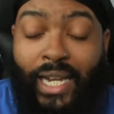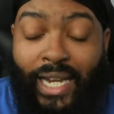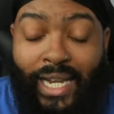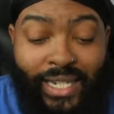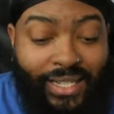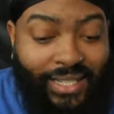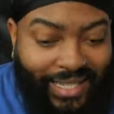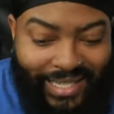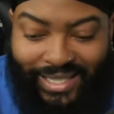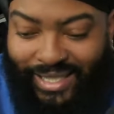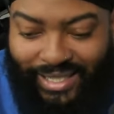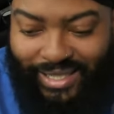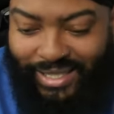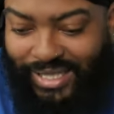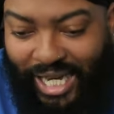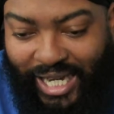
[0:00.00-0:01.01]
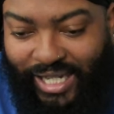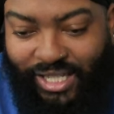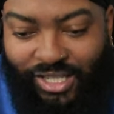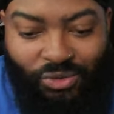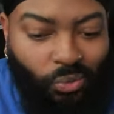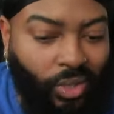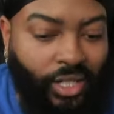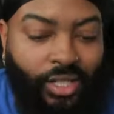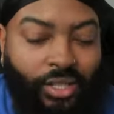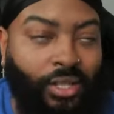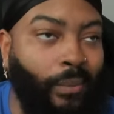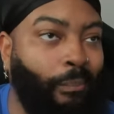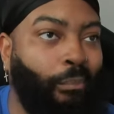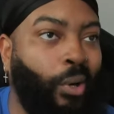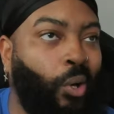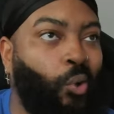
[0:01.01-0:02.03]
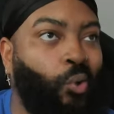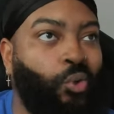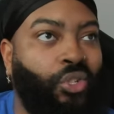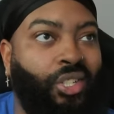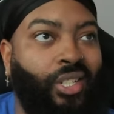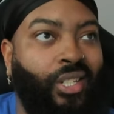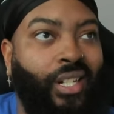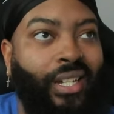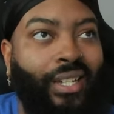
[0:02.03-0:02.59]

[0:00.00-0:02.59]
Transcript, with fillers: And to this day, it's one of the most